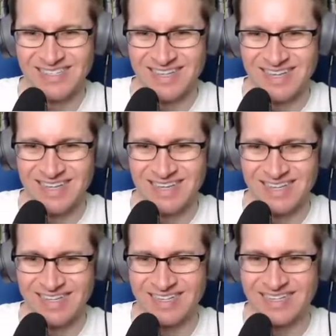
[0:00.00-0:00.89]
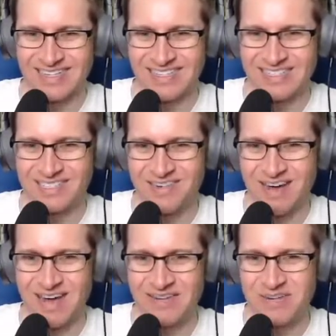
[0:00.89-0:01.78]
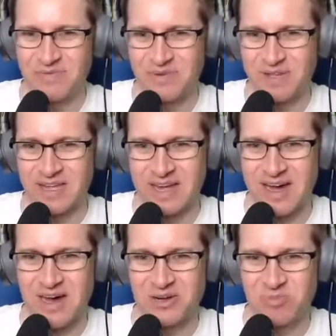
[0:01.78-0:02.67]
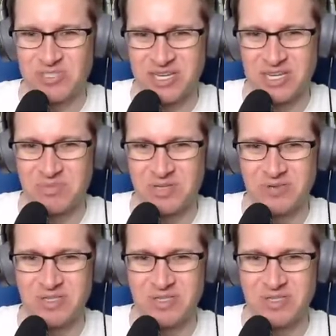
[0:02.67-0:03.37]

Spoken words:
I like it. So I don't know if we're like 100% complete with